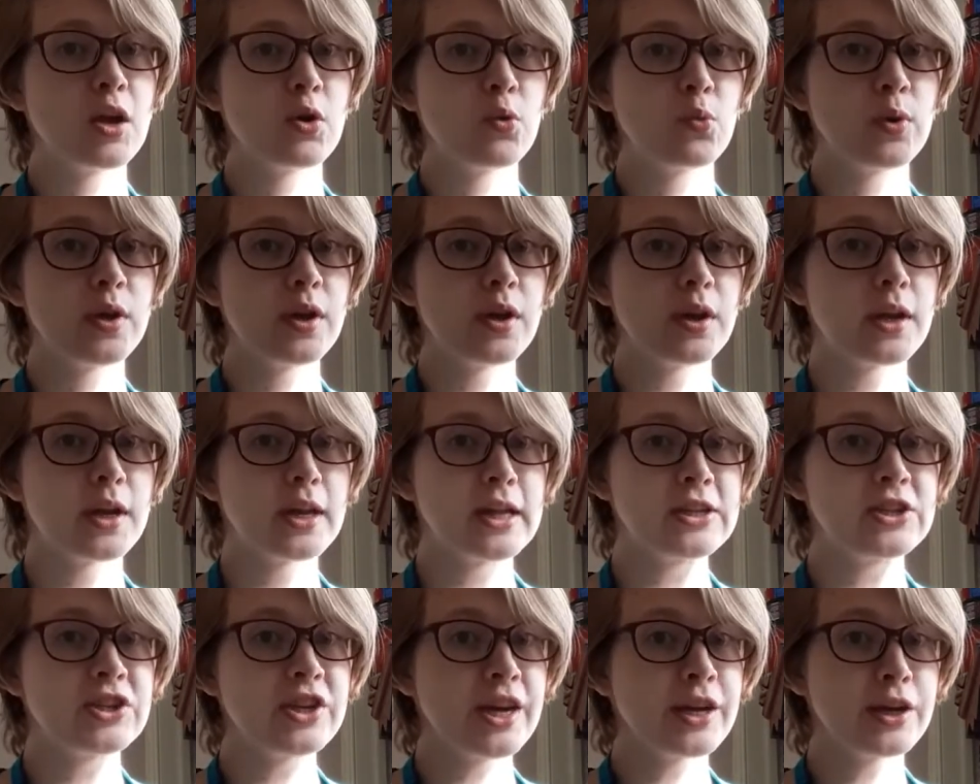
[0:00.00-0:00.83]
we are gonna
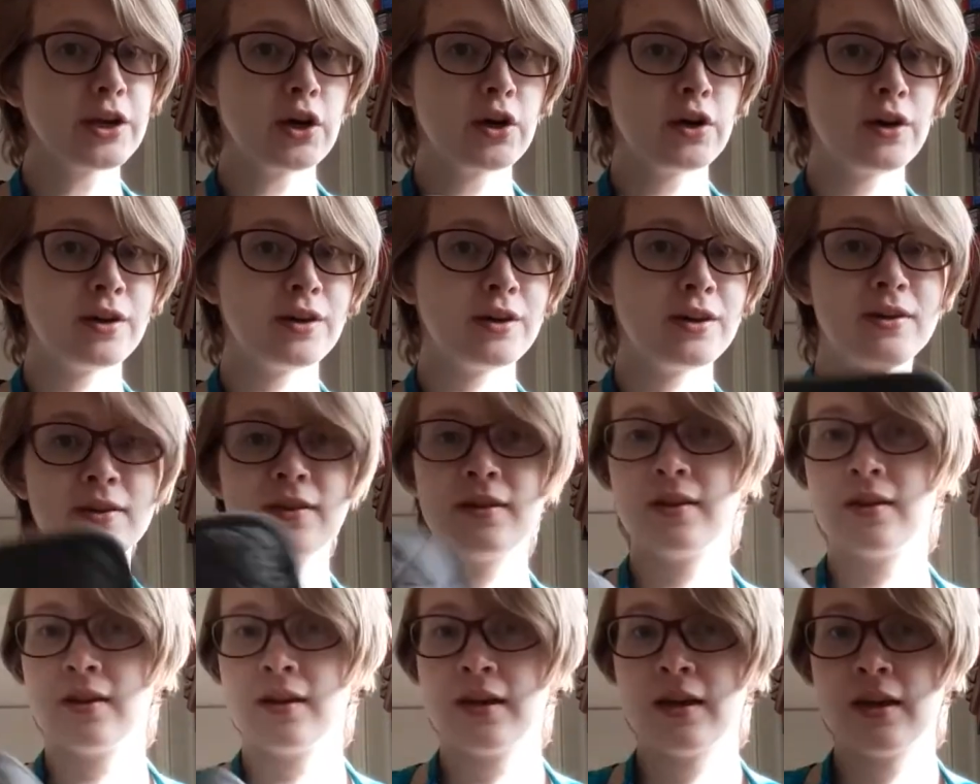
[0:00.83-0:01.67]
check on
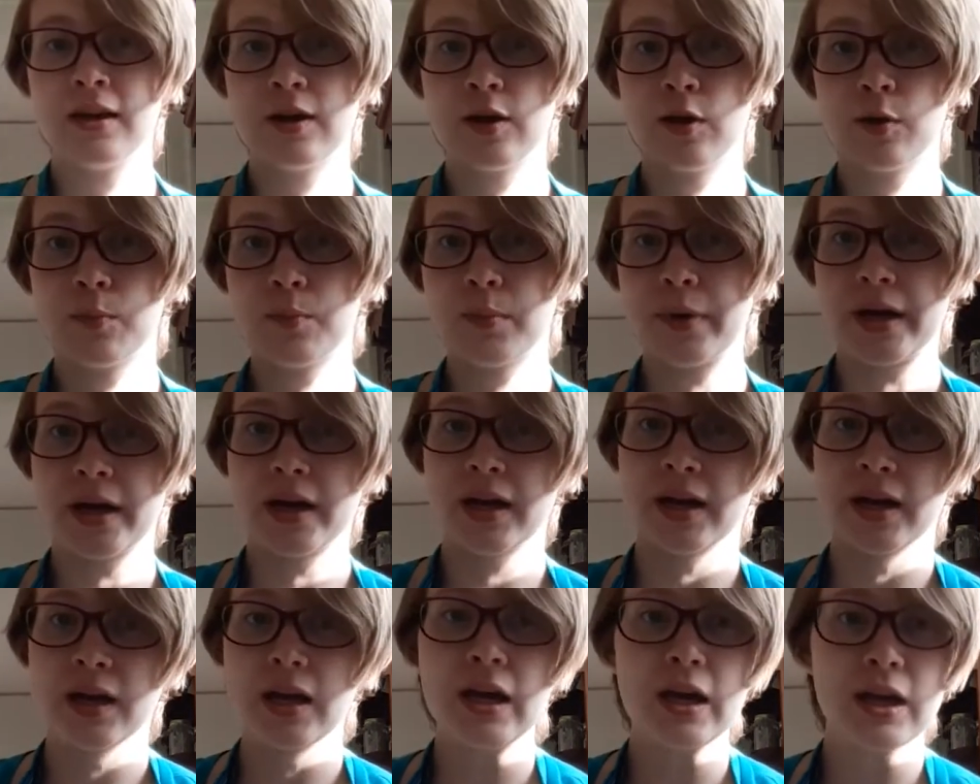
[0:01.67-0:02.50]

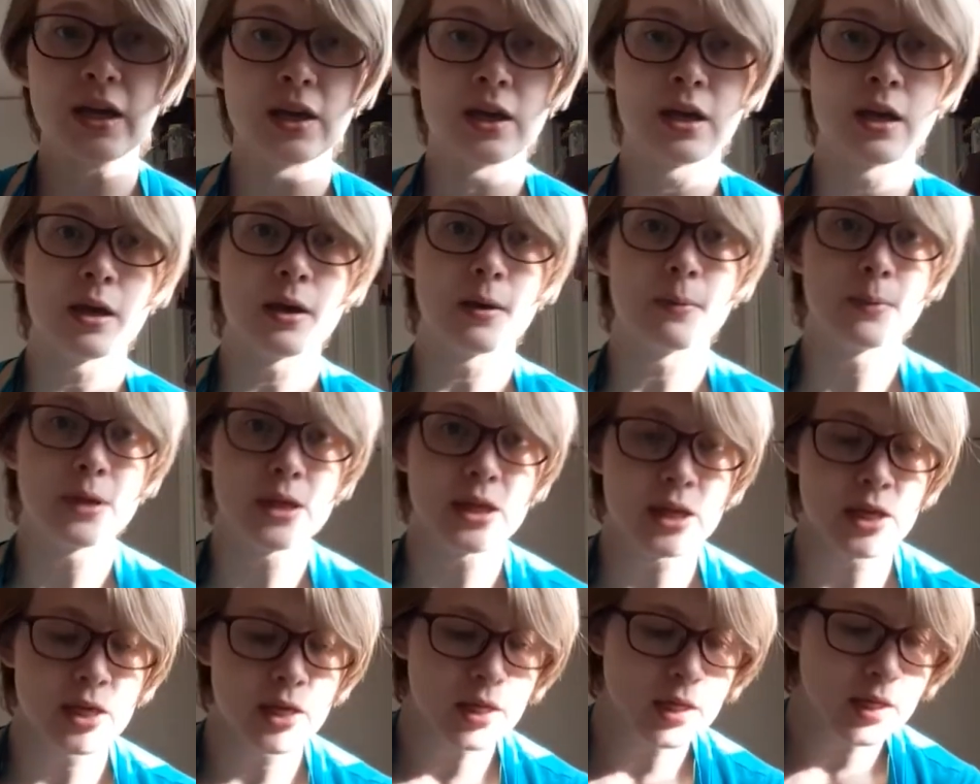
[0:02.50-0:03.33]
my yummy